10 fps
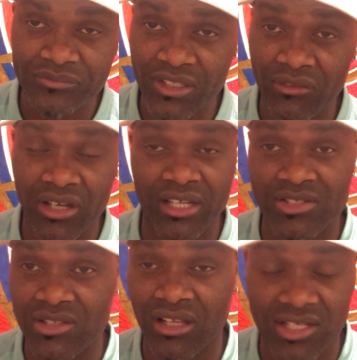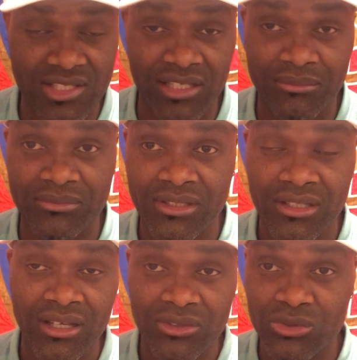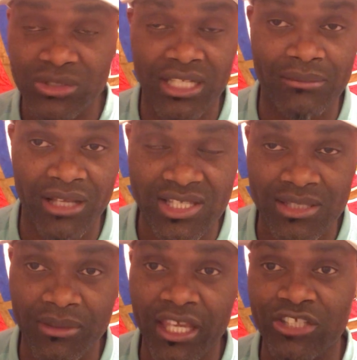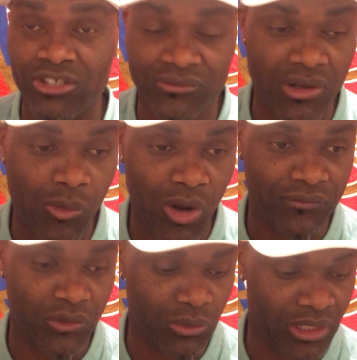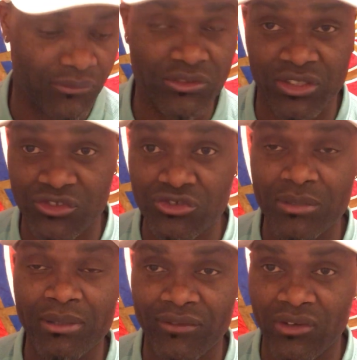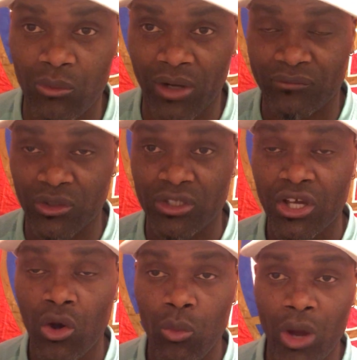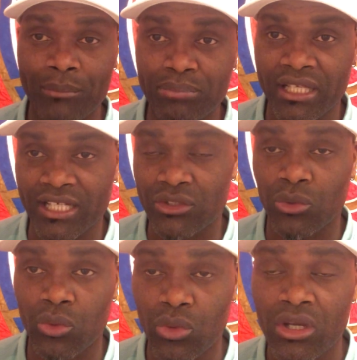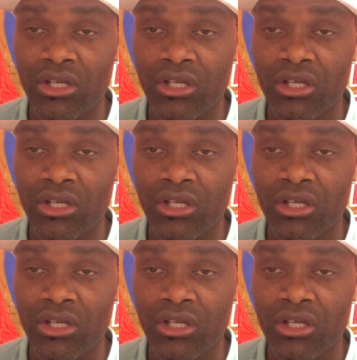forgot his last name. soon tell them last name. Adrian from Watford. One of there's 3 players from Watford. 1 player and two